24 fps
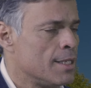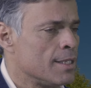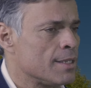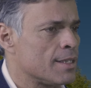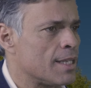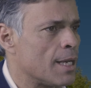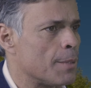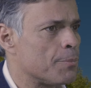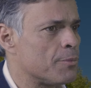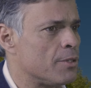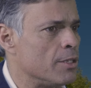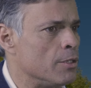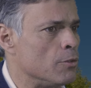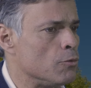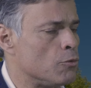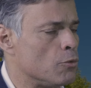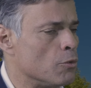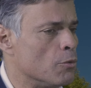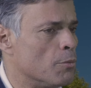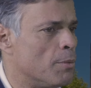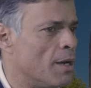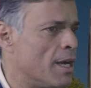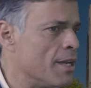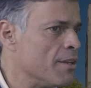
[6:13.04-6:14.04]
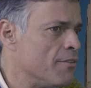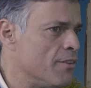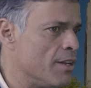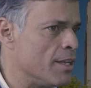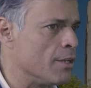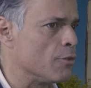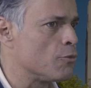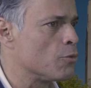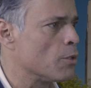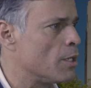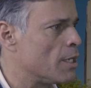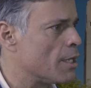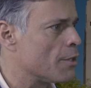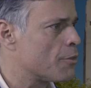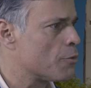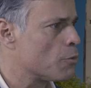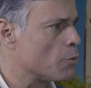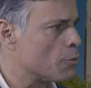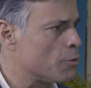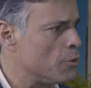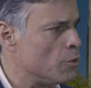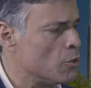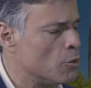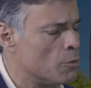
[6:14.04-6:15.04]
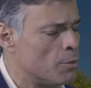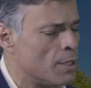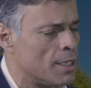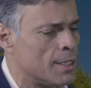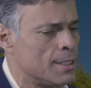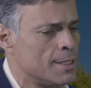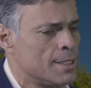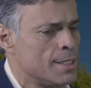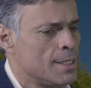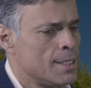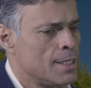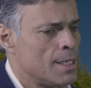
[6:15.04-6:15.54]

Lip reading: tapped into by Venezuela through Cuba.